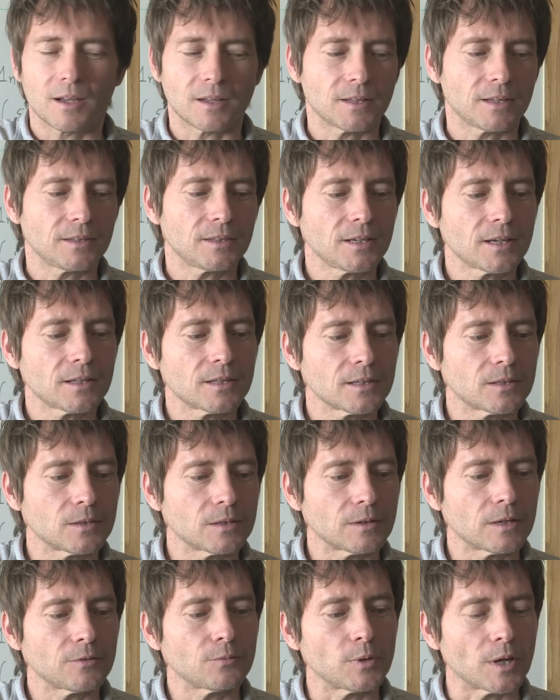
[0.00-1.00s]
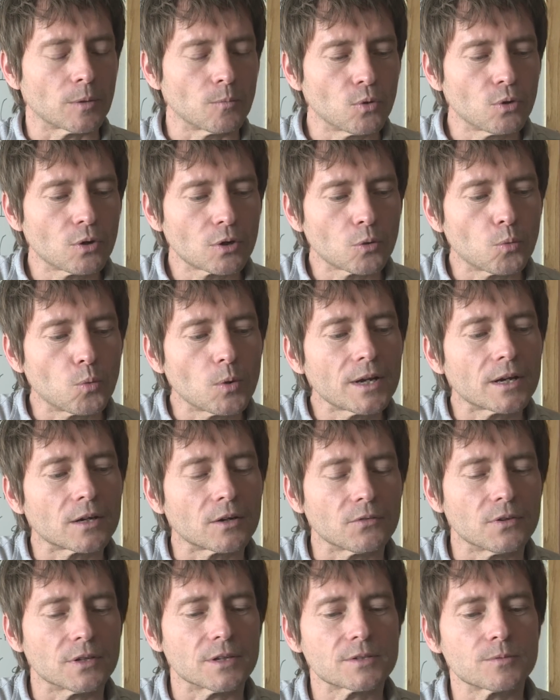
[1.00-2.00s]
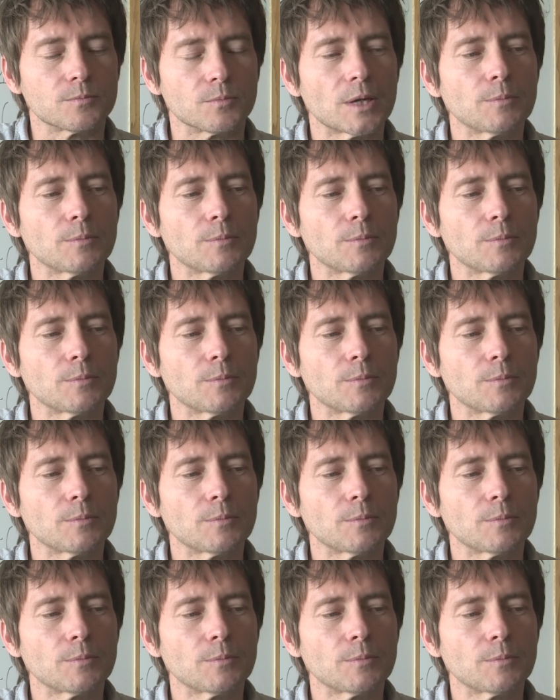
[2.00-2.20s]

And I think that if we are more aware of this,